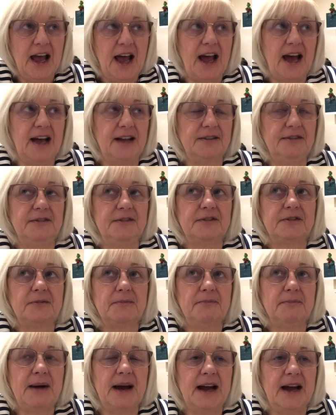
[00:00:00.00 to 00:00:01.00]
and
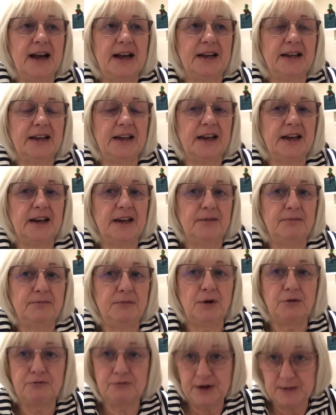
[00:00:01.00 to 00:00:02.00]
my
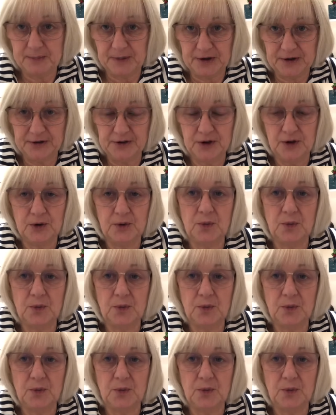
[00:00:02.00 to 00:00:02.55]
ribbon